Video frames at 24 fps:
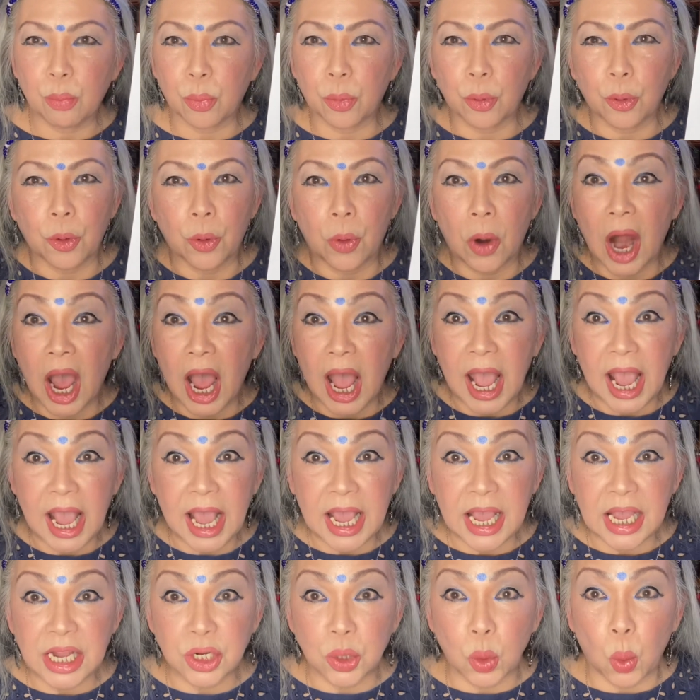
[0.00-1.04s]

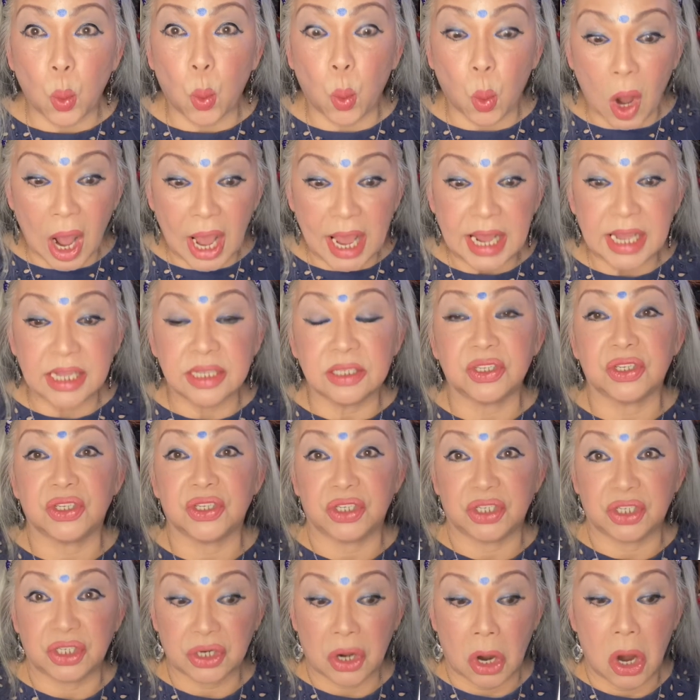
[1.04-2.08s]
bright white
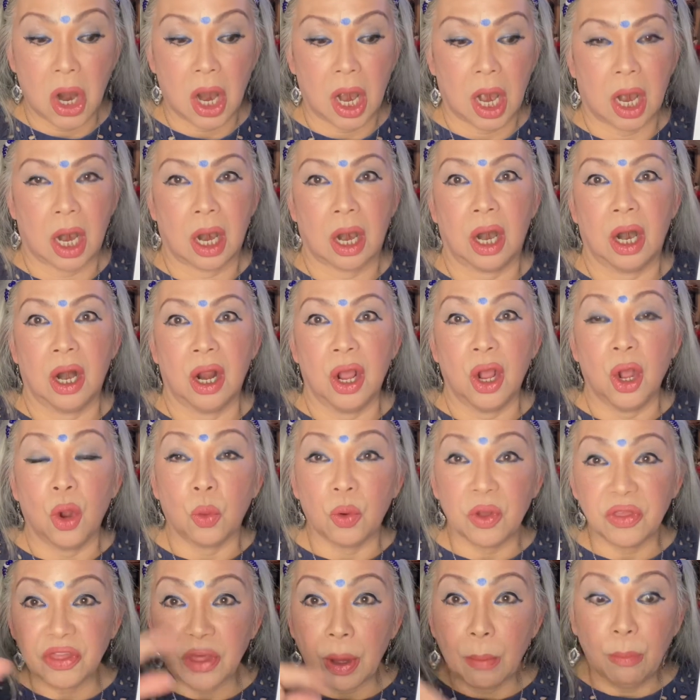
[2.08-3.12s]
star
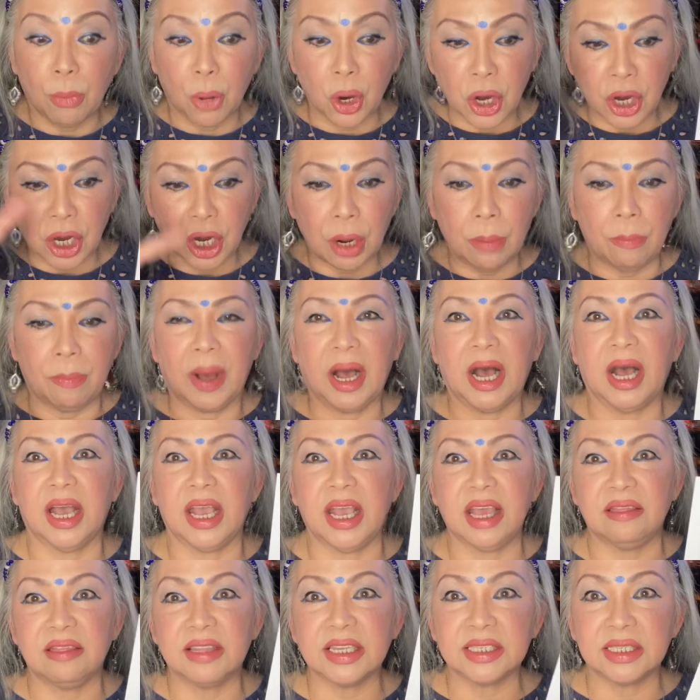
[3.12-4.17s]
with a Merkaba
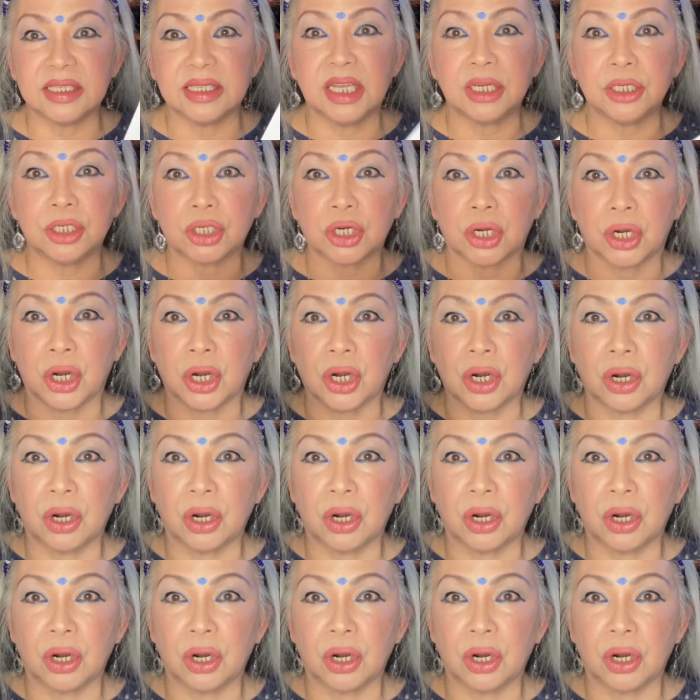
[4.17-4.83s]
in the center.